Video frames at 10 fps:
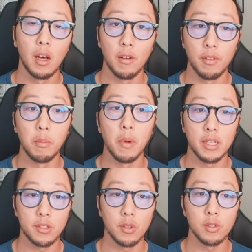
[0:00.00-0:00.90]
the
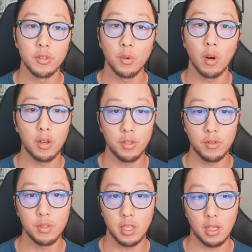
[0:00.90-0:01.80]
muscles you are
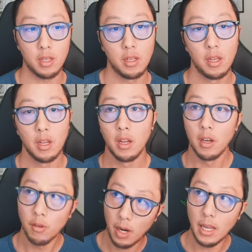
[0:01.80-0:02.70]
using,
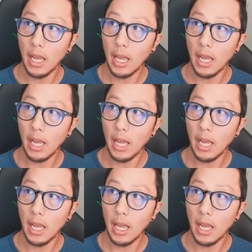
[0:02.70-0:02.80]
right?